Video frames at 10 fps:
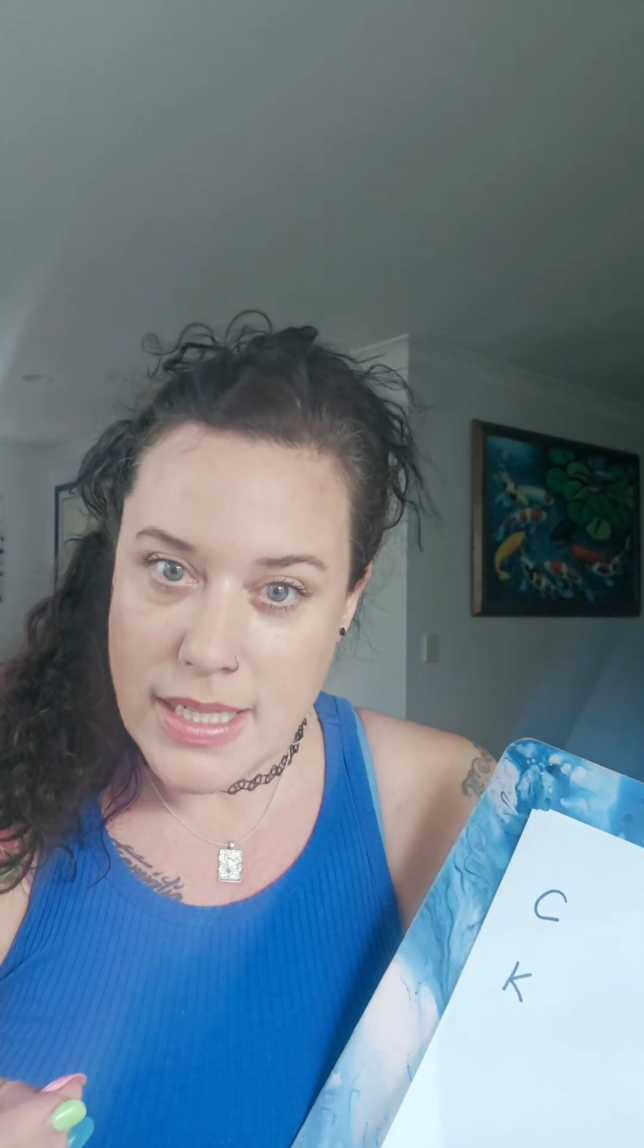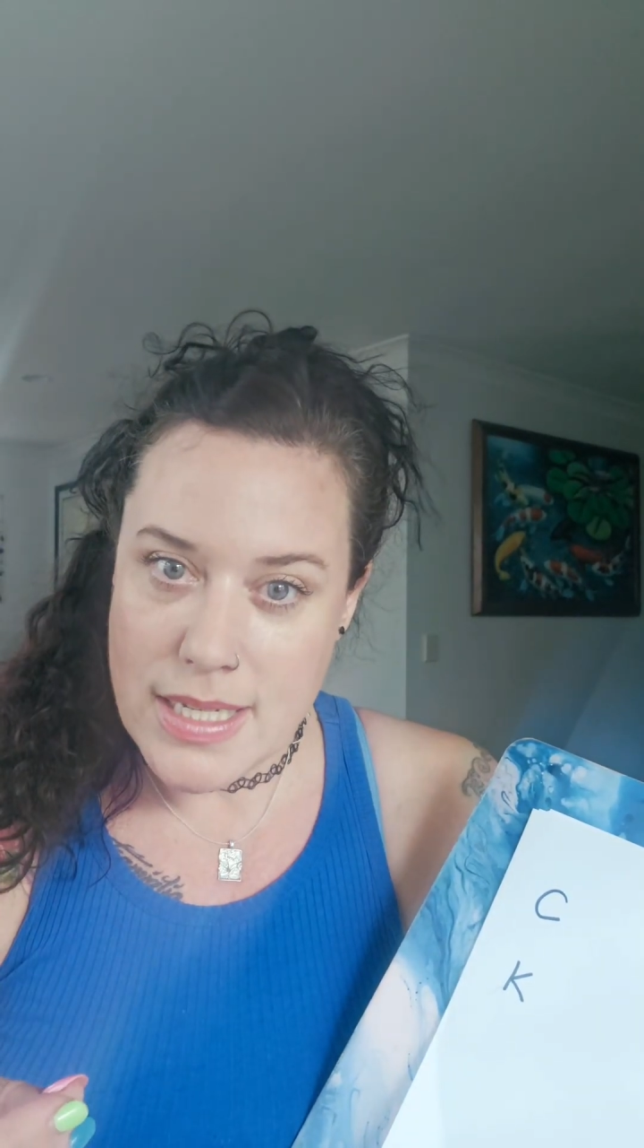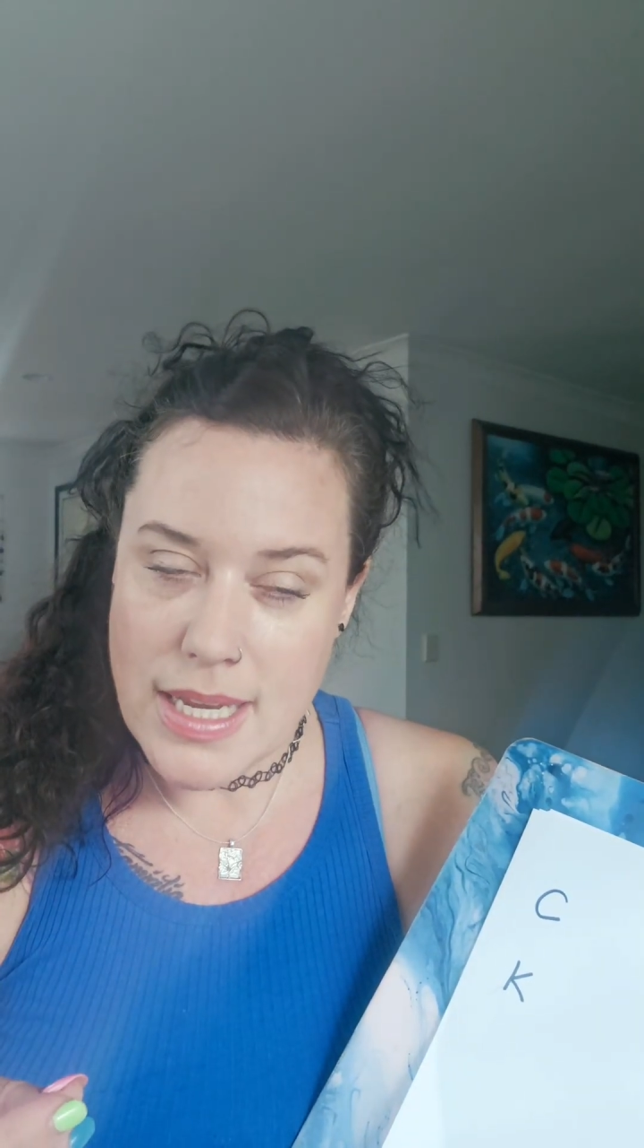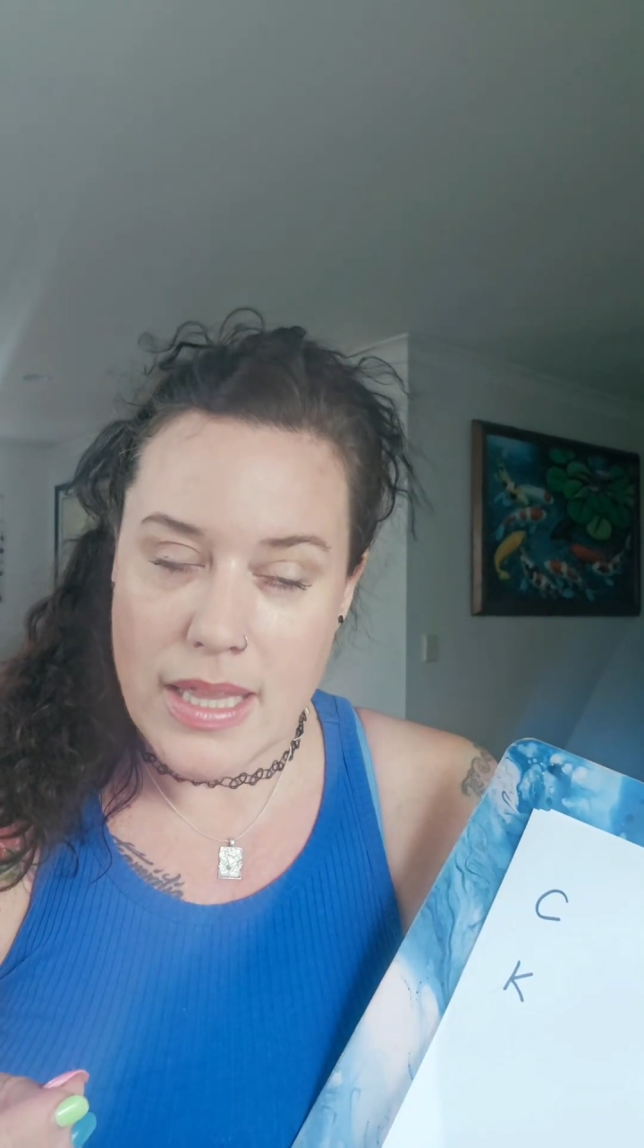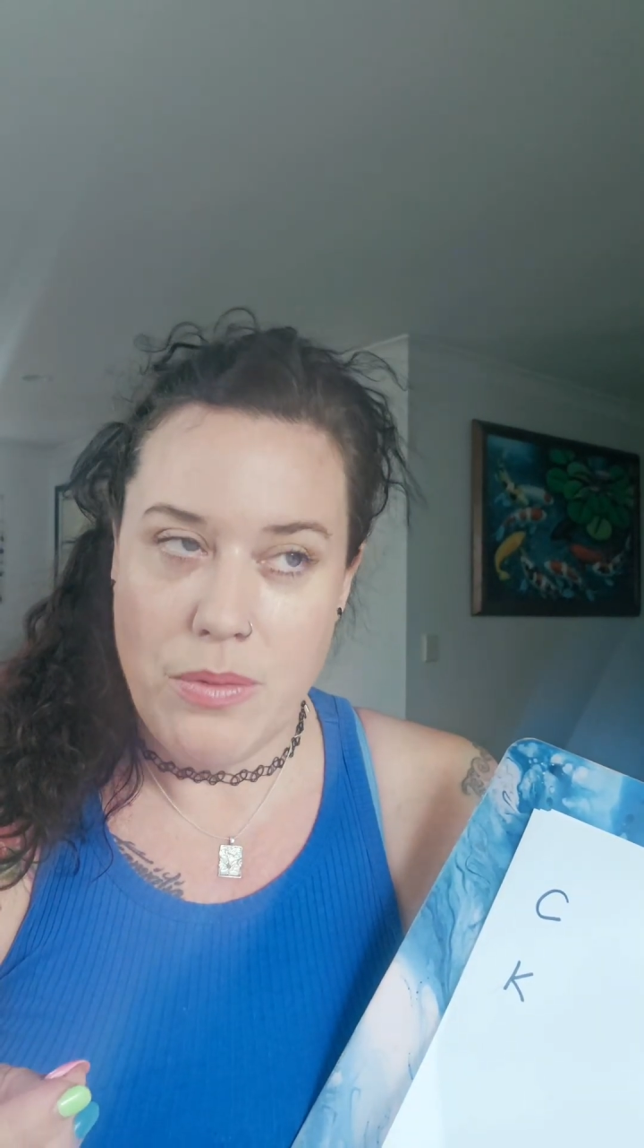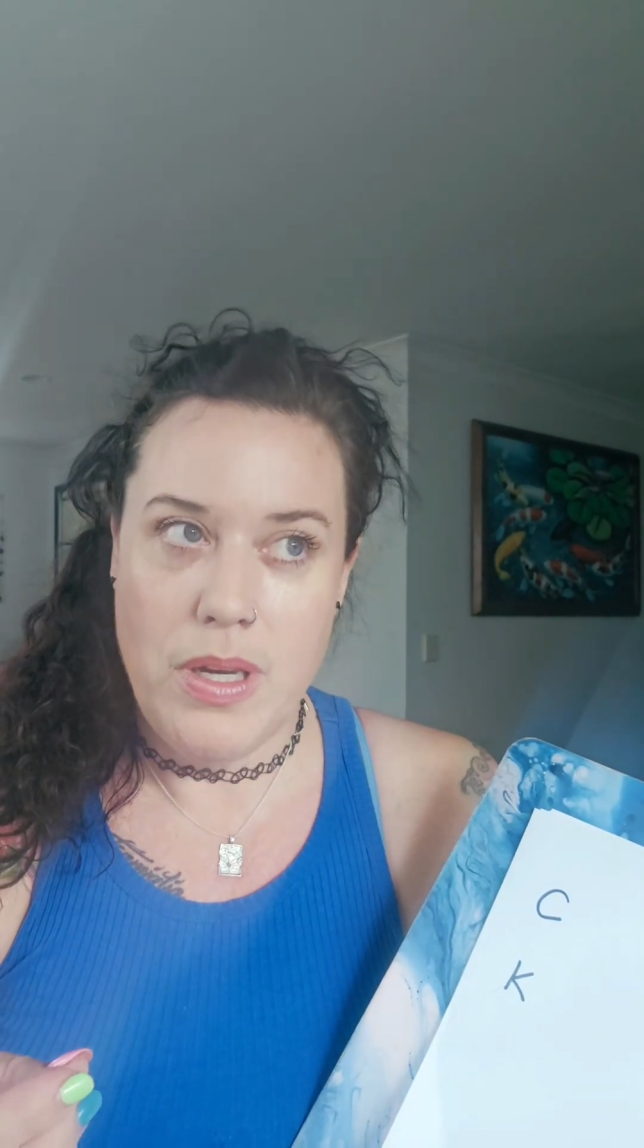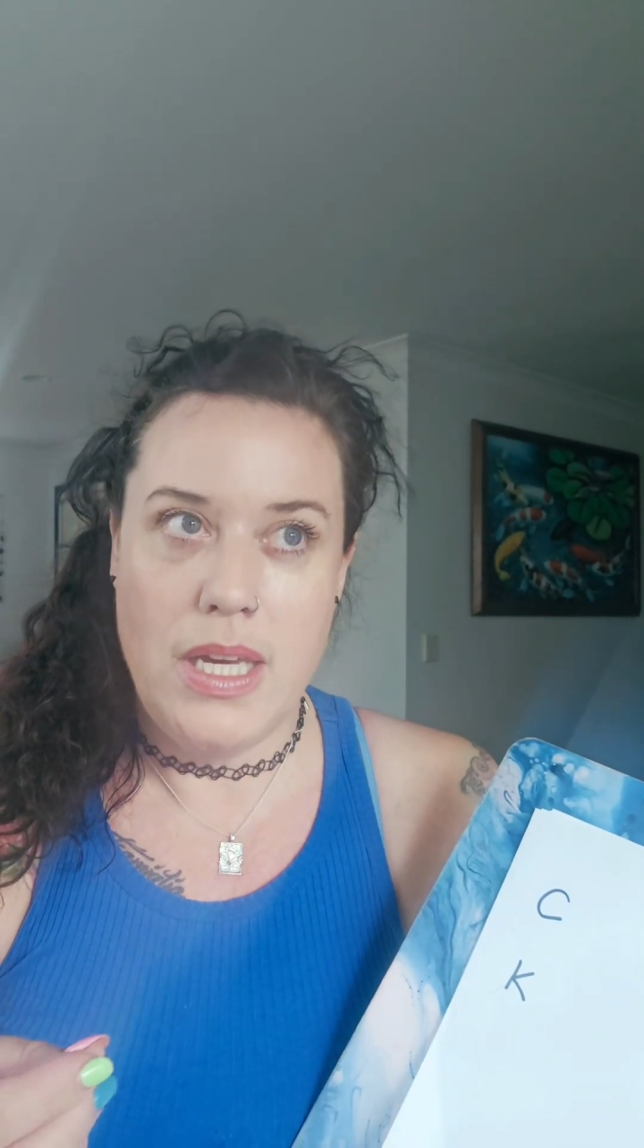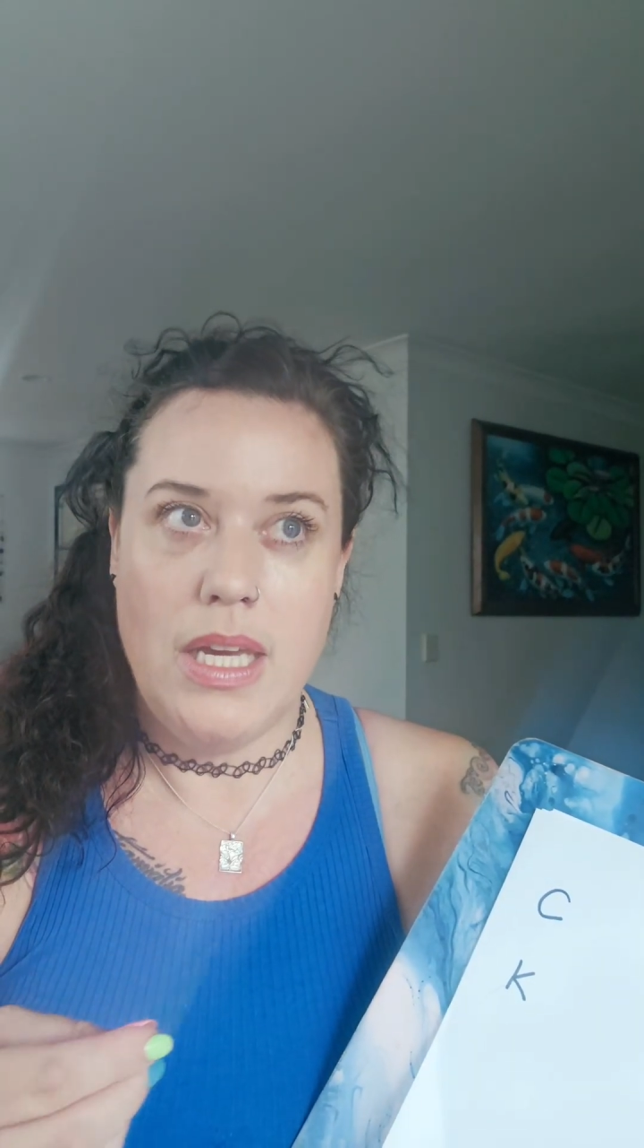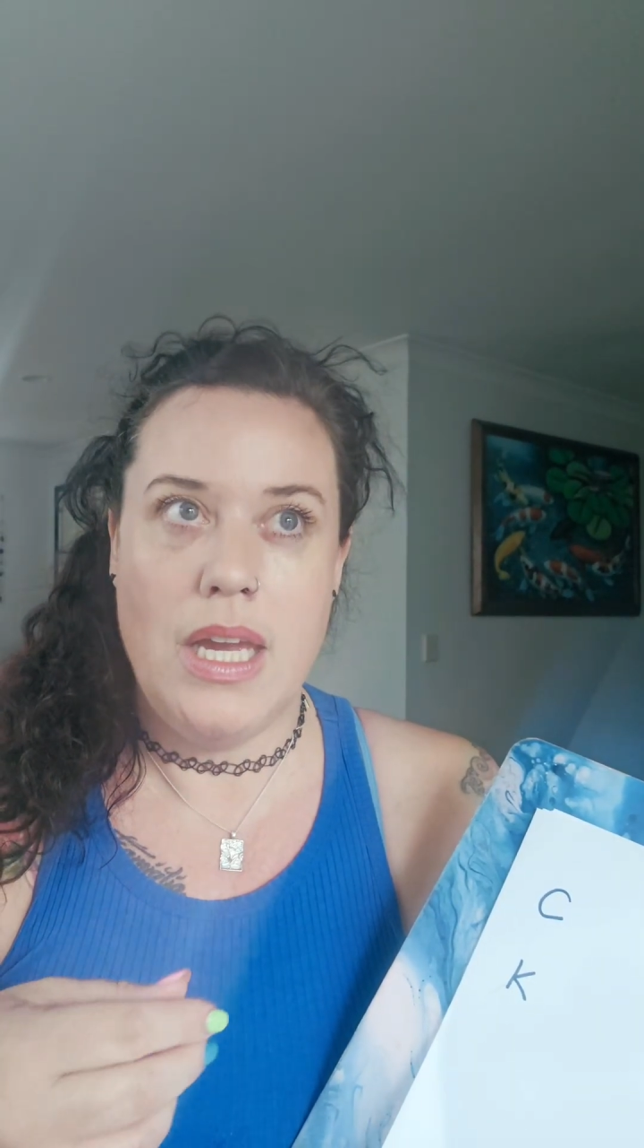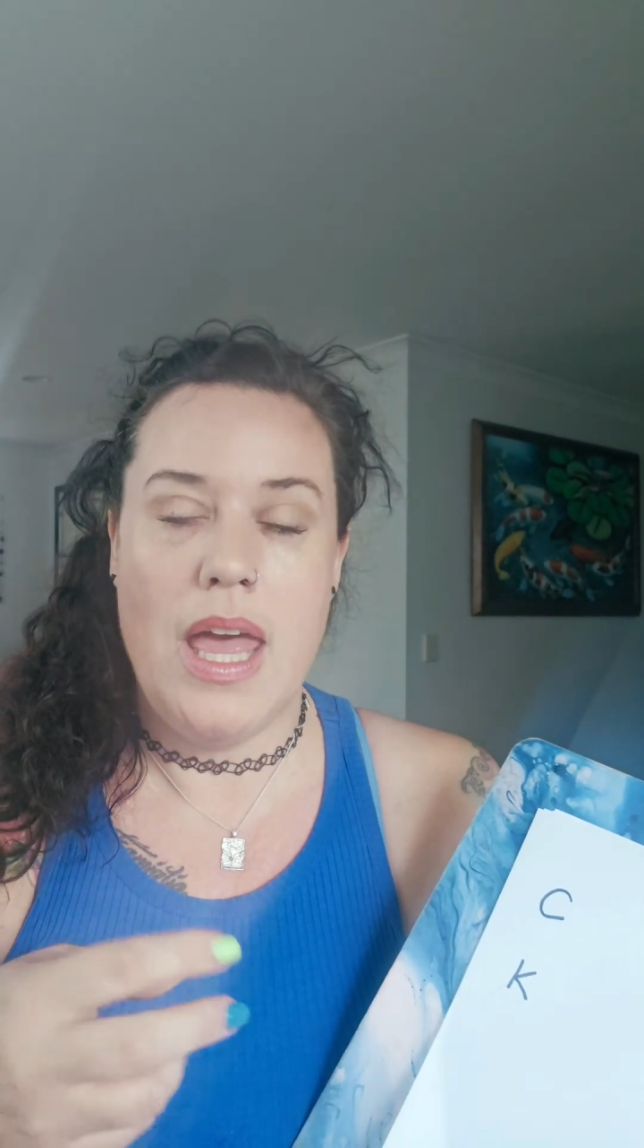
the sound that we hear,